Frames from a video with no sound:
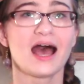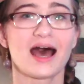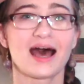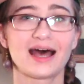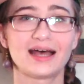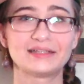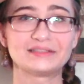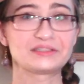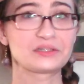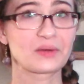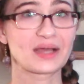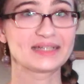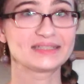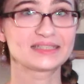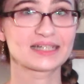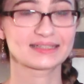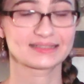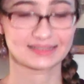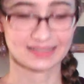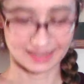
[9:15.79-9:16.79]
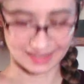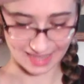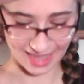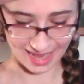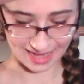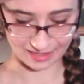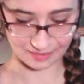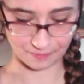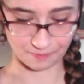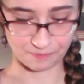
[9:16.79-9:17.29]
Uh, so I just
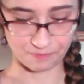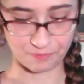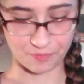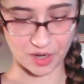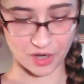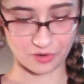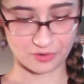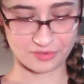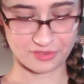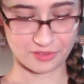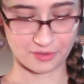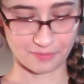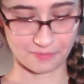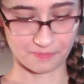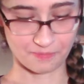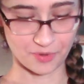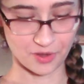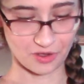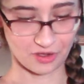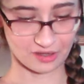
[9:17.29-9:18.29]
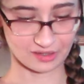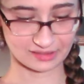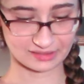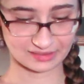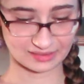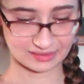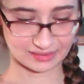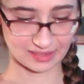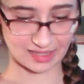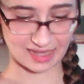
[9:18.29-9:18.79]
let both books
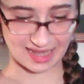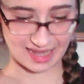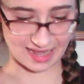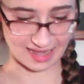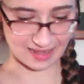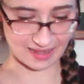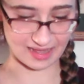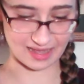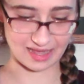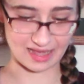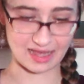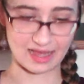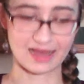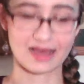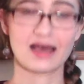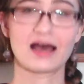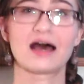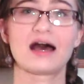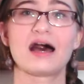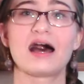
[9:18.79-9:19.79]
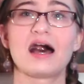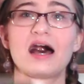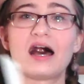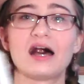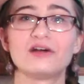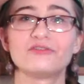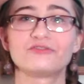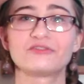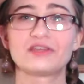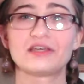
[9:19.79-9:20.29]
books
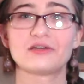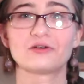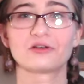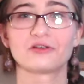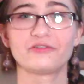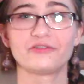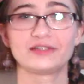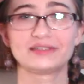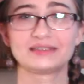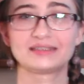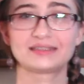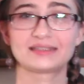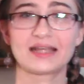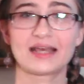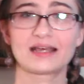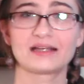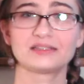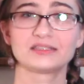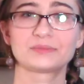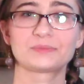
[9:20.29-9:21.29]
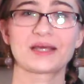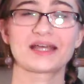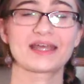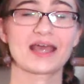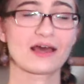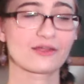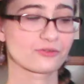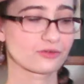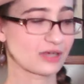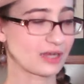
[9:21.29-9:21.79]
of the Orphan's Tales by
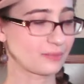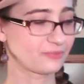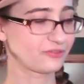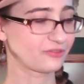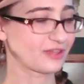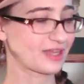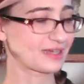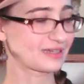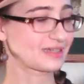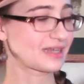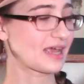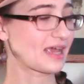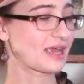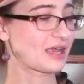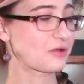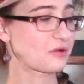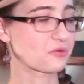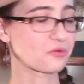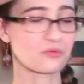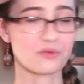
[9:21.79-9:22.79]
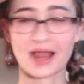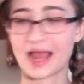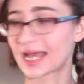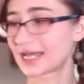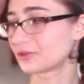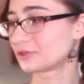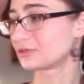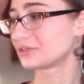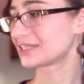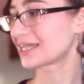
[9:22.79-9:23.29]
Catherynne M. Valente
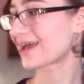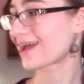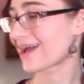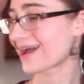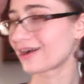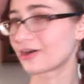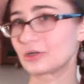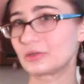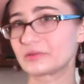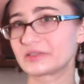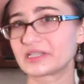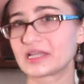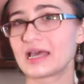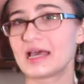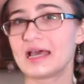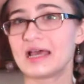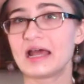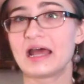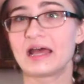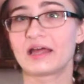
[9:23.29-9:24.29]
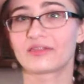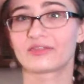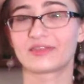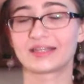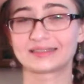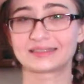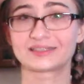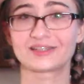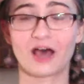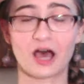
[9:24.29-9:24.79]
round out
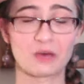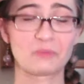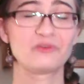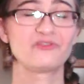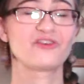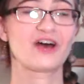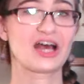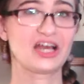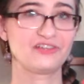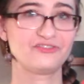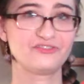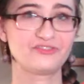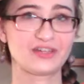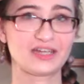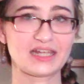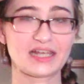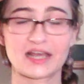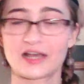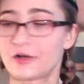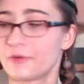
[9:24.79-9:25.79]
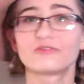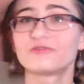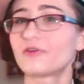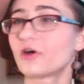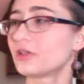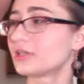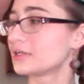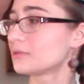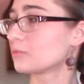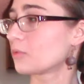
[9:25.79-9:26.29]
this top five video.
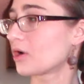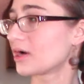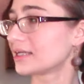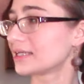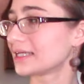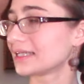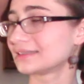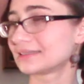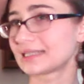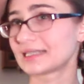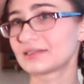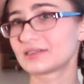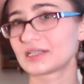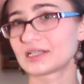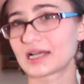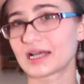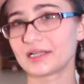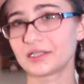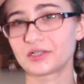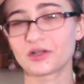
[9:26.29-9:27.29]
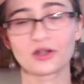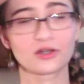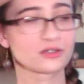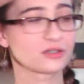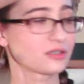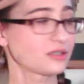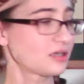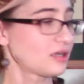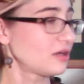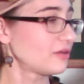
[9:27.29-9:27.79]
Volume one is in the Night
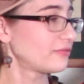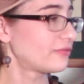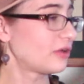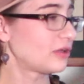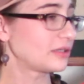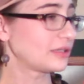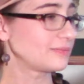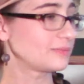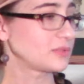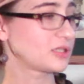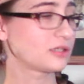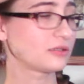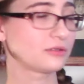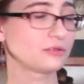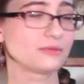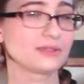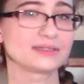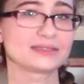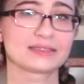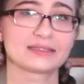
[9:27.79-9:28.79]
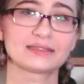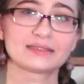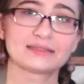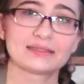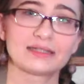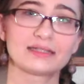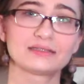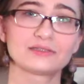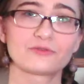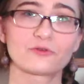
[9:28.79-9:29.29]
Garden, volume two is in the
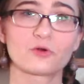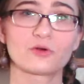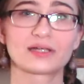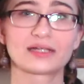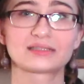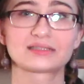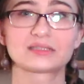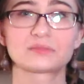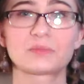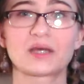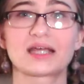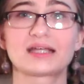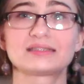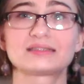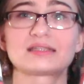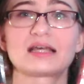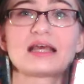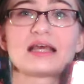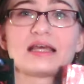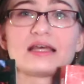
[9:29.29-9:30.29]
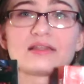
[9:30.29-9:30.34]
Cities of Coin and Spice.